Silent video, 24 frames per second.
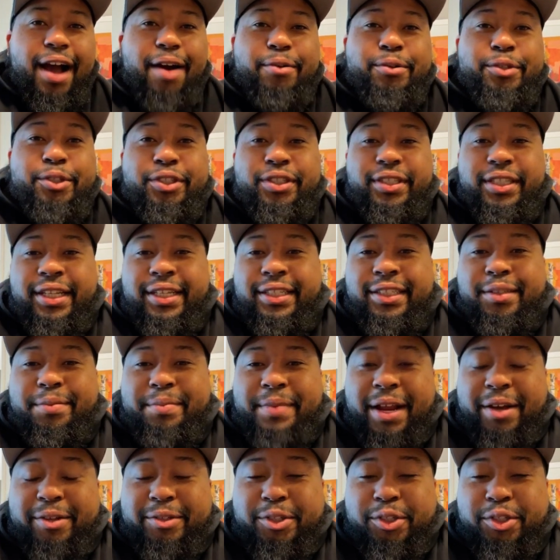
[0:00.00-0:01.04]
I was just
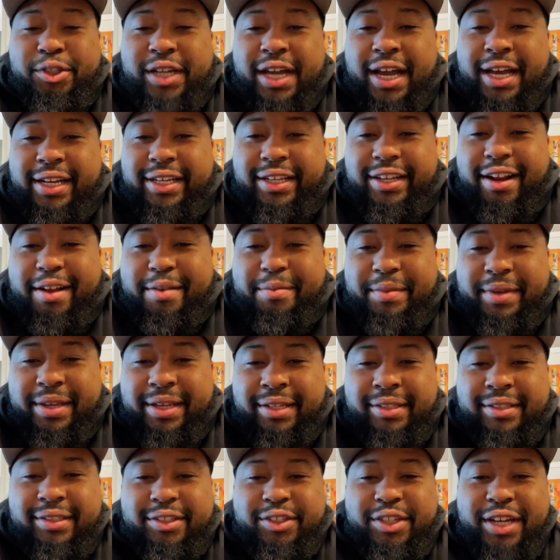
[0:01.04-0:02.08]
listen, man. I was just trying to, you know what I
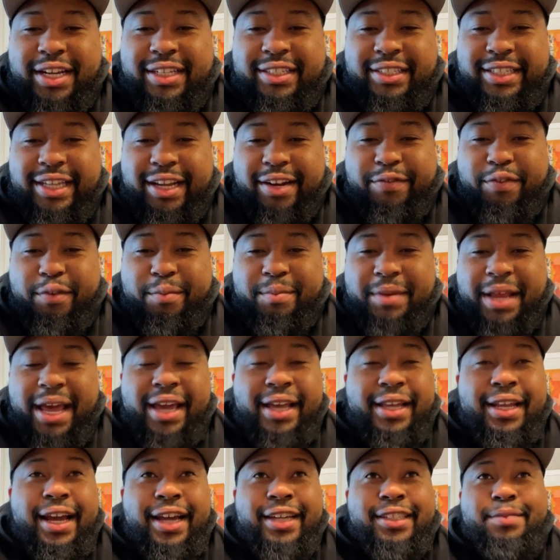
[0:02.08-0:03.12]
mean? Just trying to stand up for
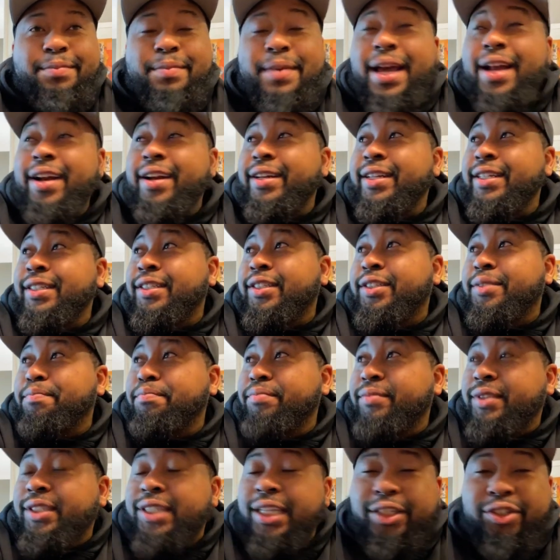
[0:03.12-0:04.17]
Black Lives Matter. This
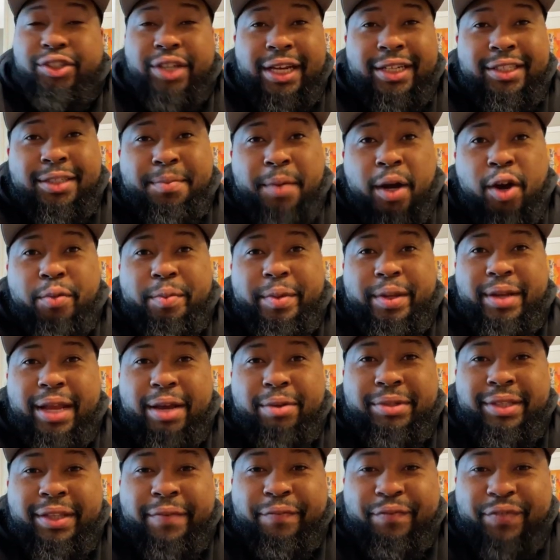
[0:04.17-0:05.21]
chick trying to smoke me.
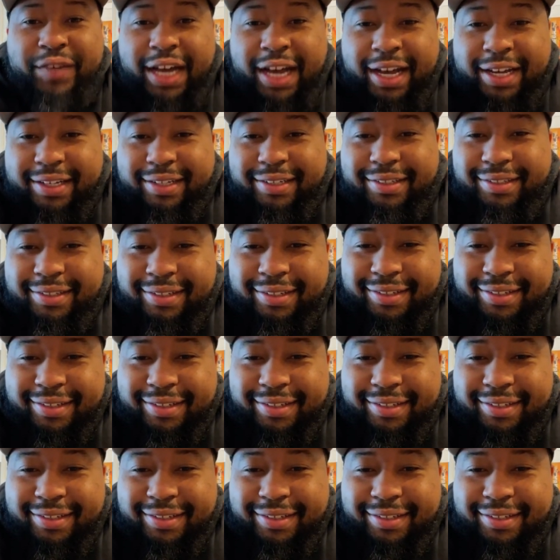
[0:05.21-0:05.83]
Like, what the fuck?